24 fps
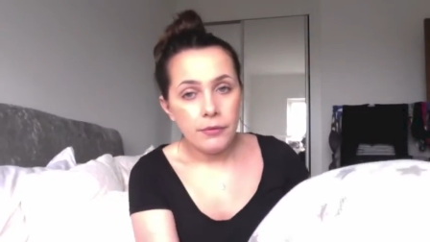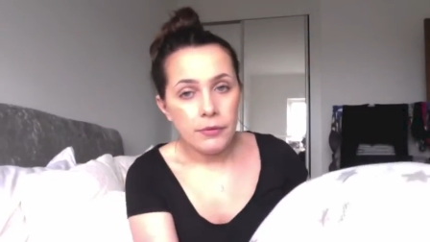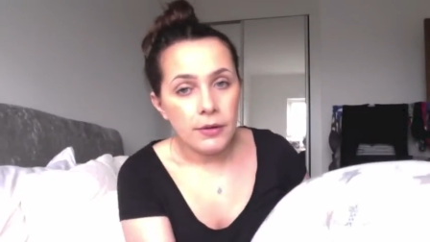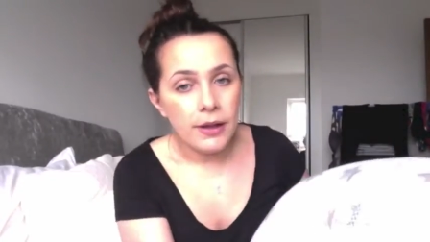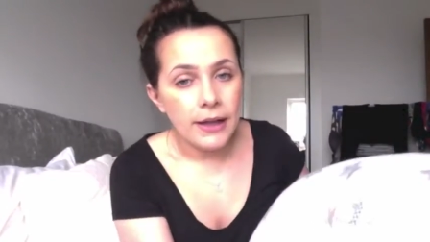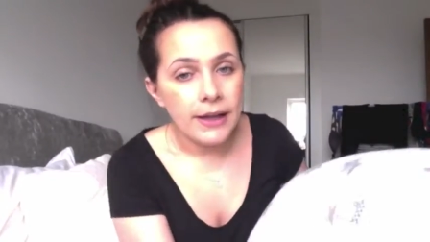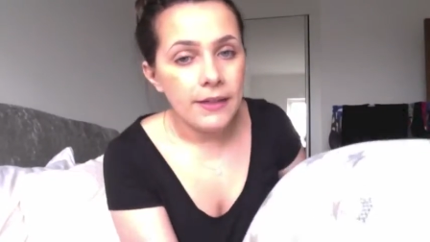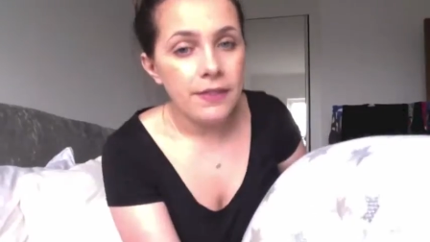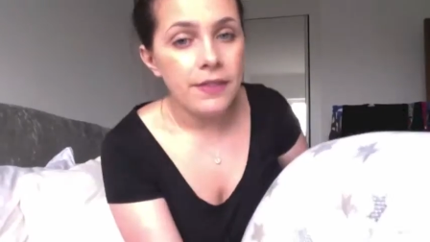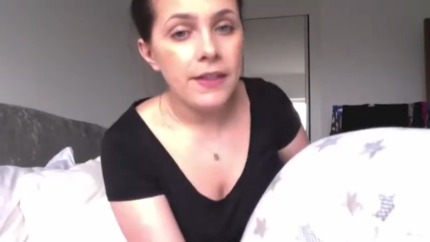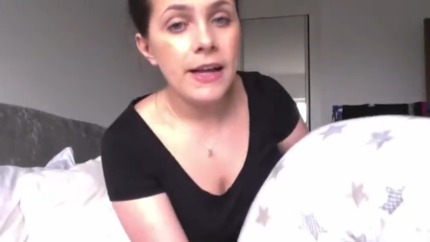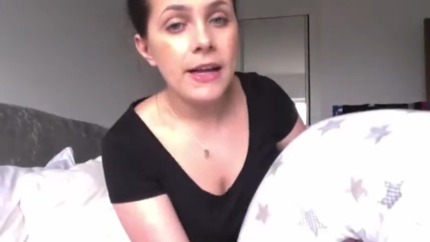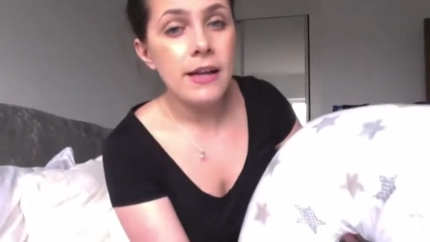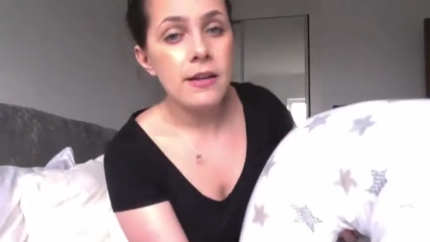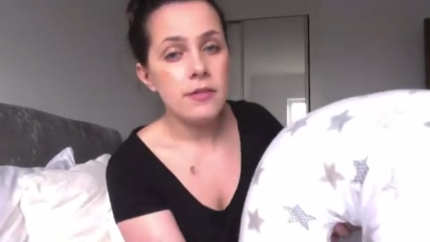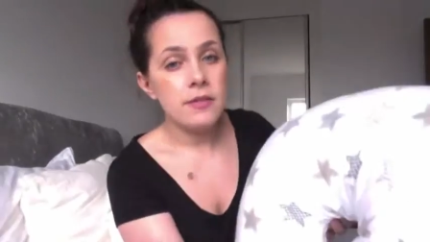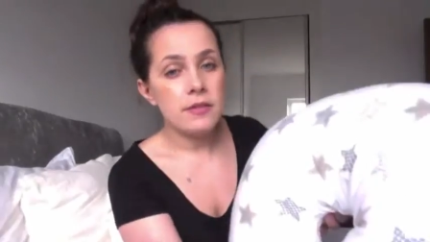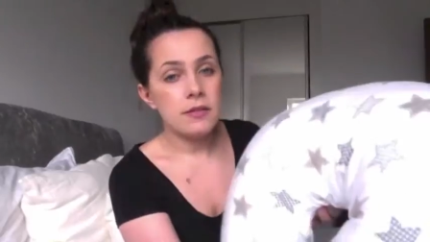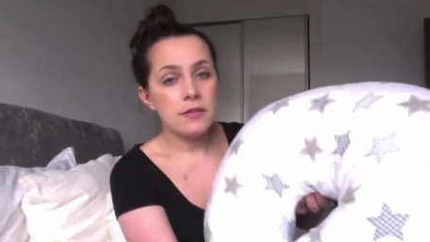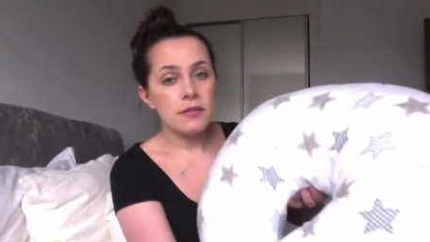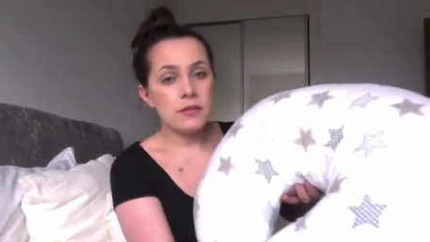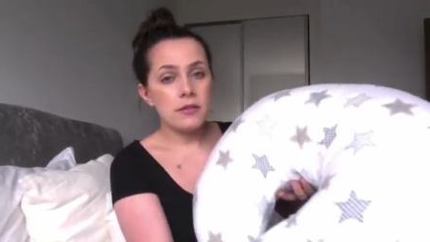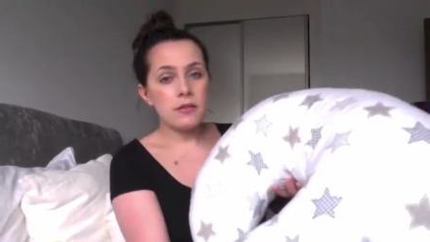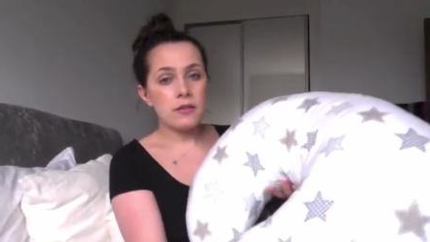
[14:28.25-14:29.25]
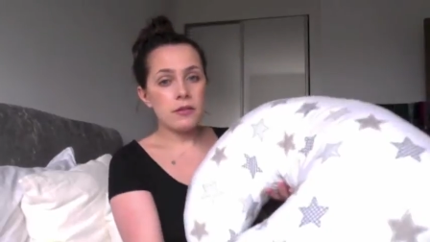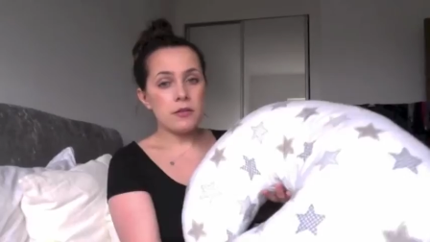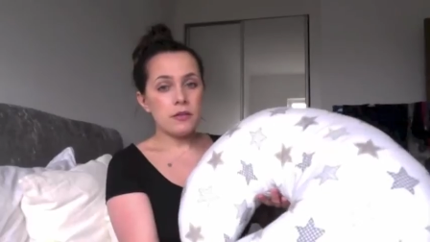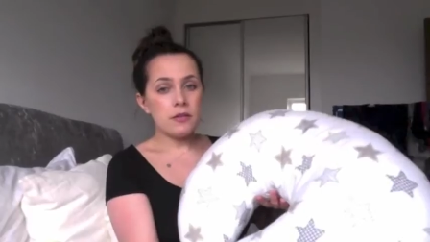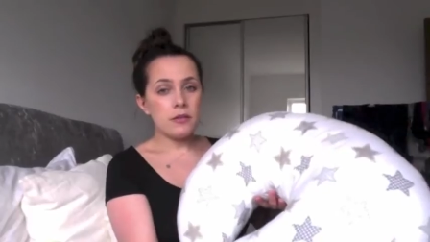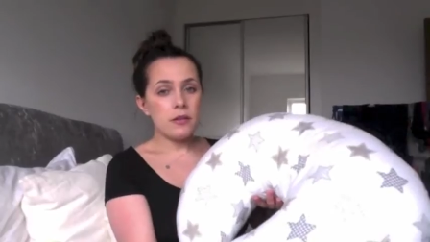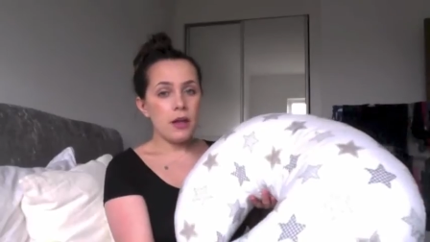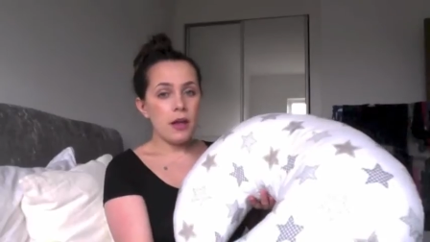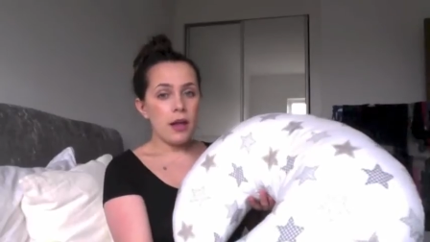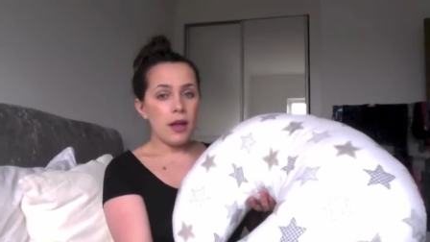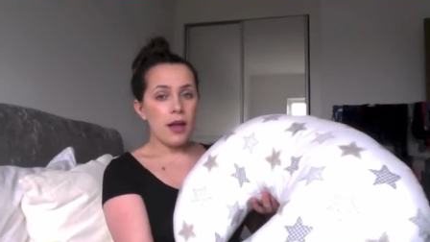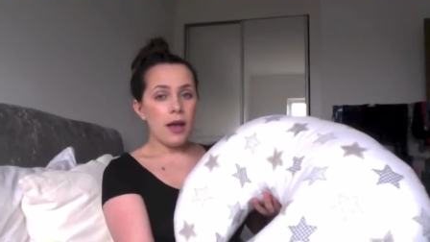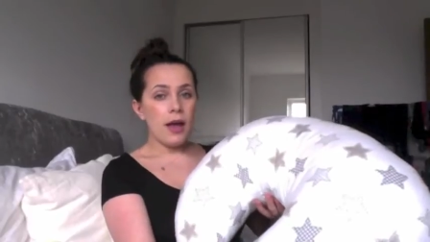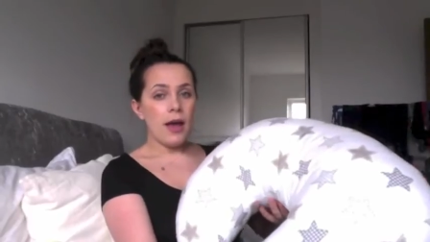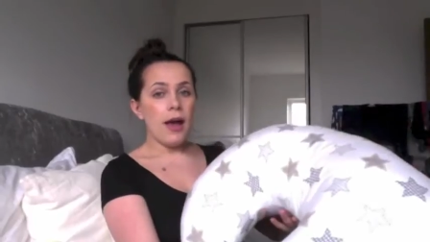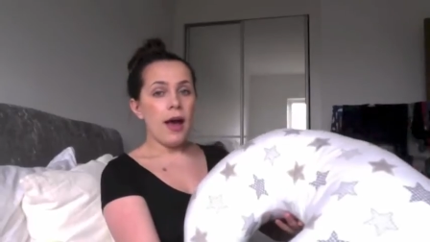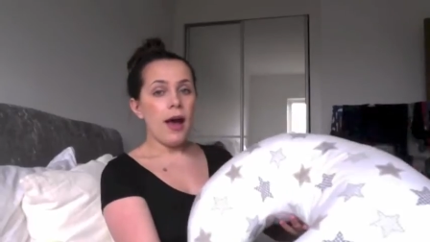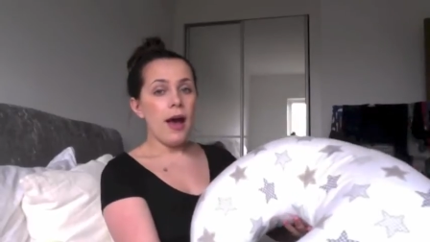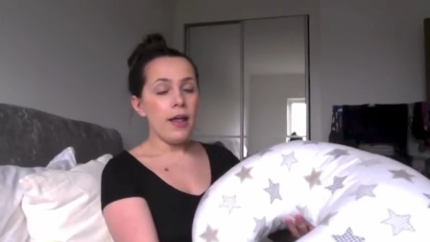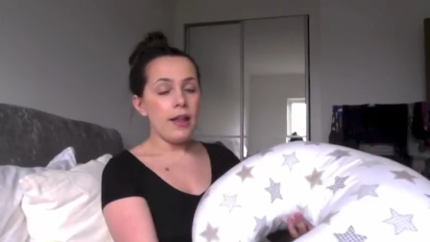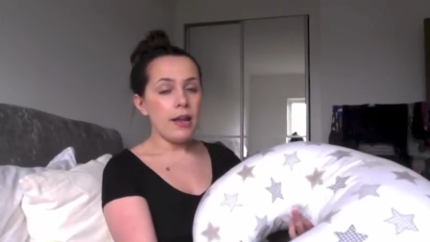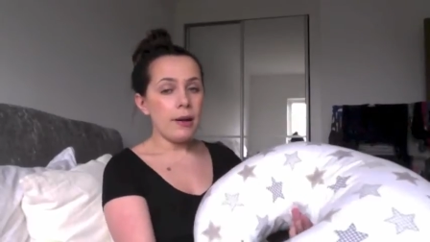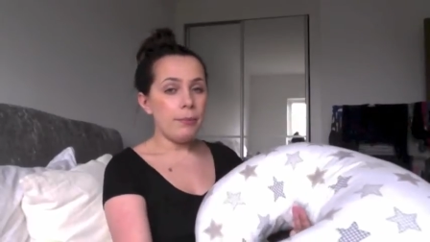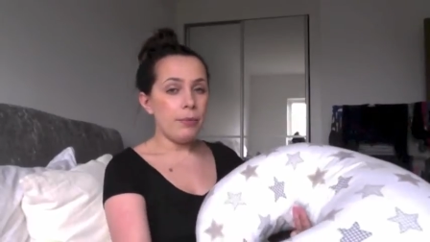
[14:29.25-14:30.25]
like this
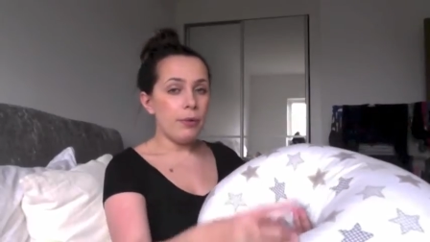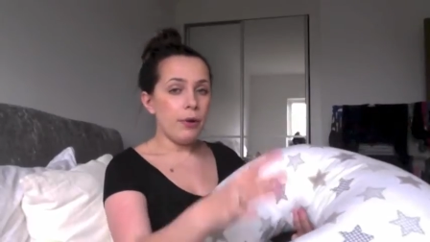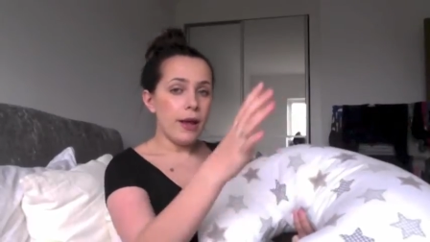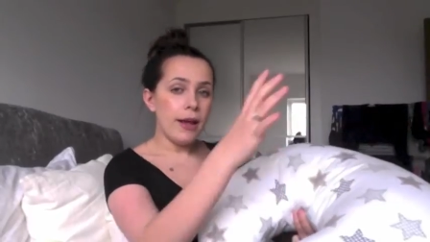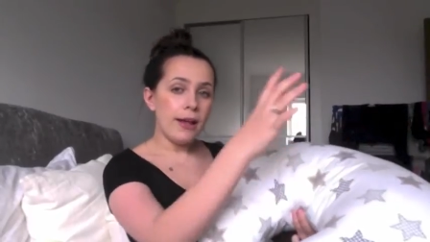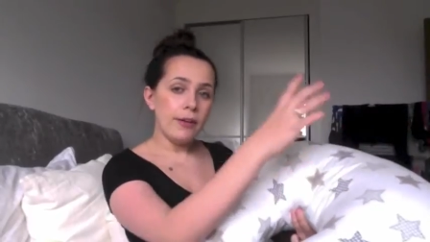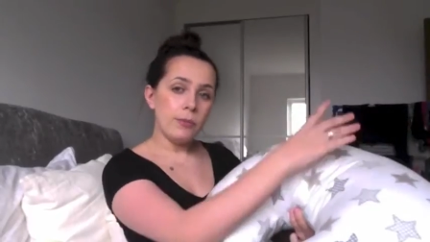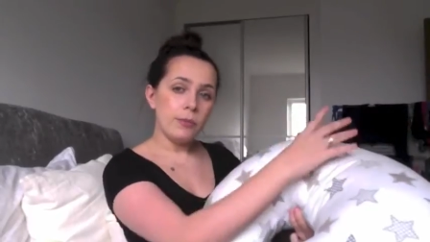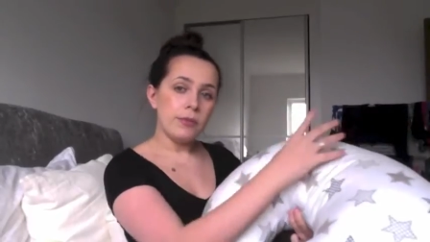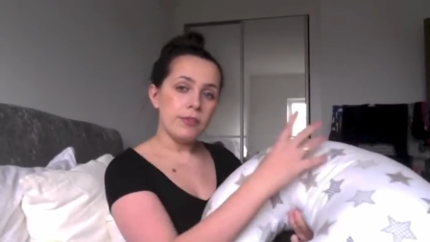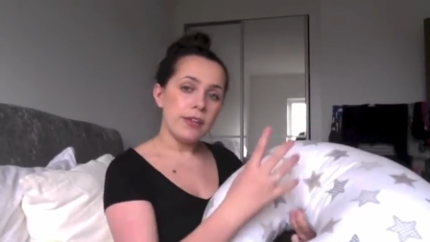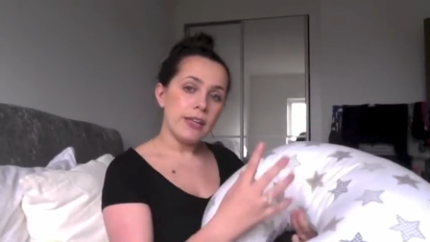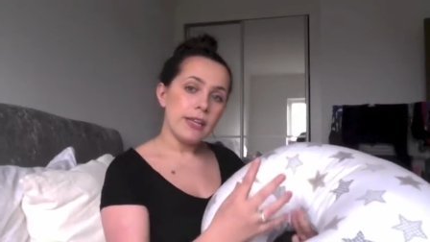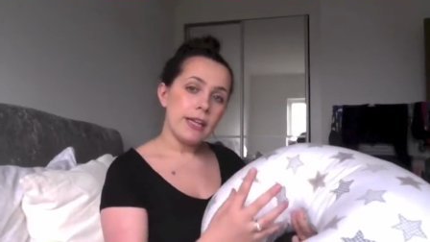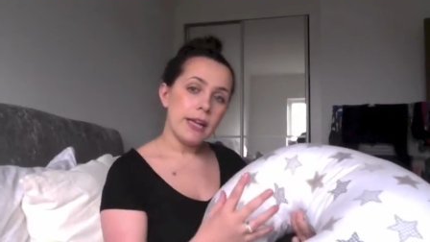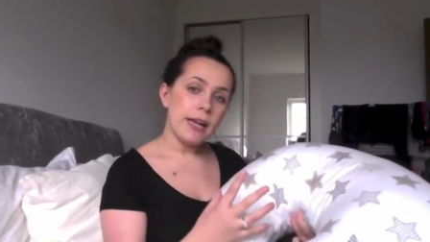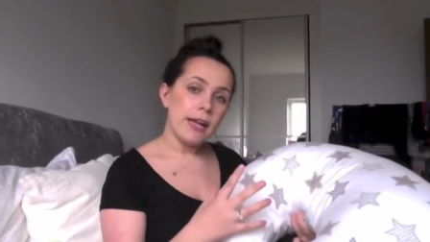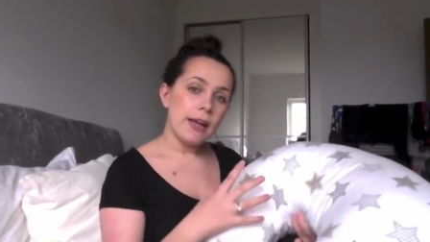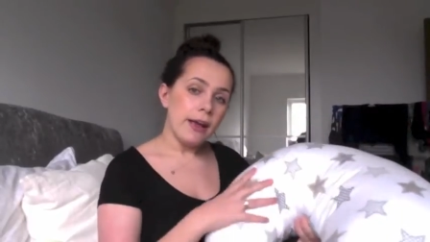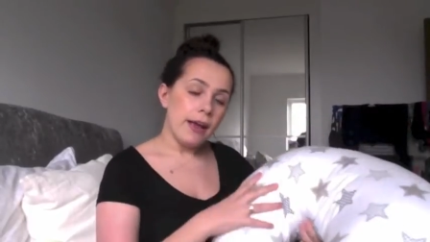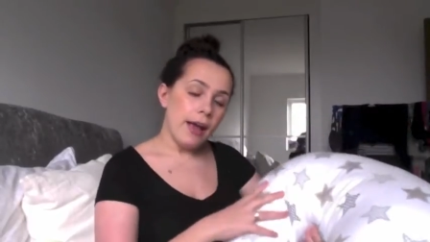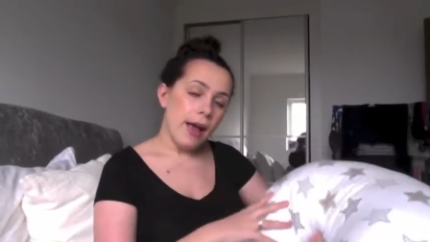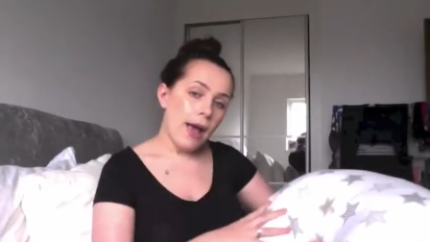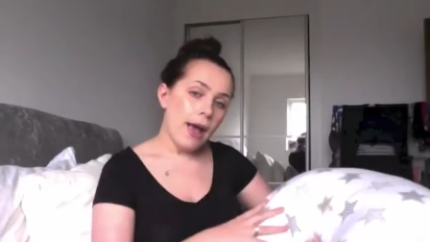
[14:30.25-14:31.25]
and I put Edward in it